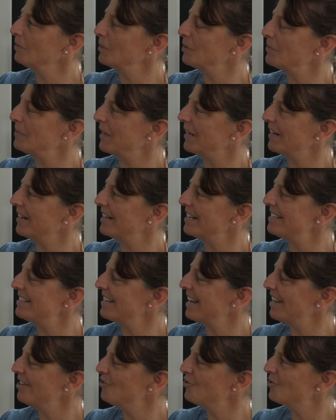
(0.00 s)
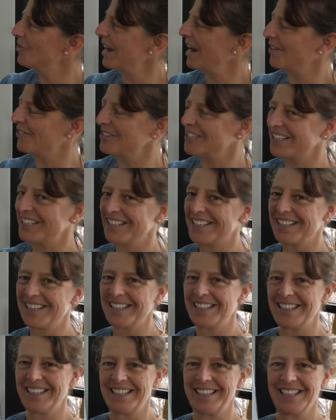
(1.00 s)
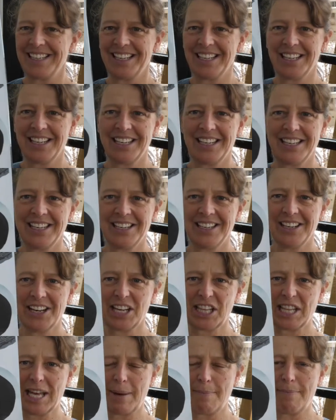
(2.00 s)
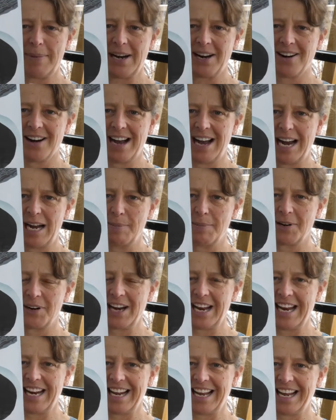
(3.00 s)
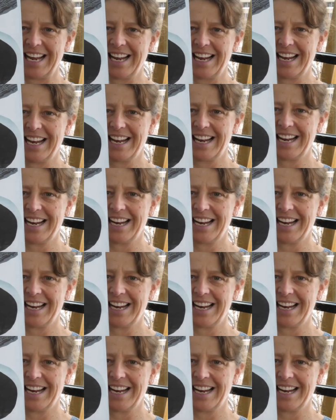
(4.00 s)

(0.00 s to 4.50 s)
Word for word: blueberries and trout. Look at that bear hibernating.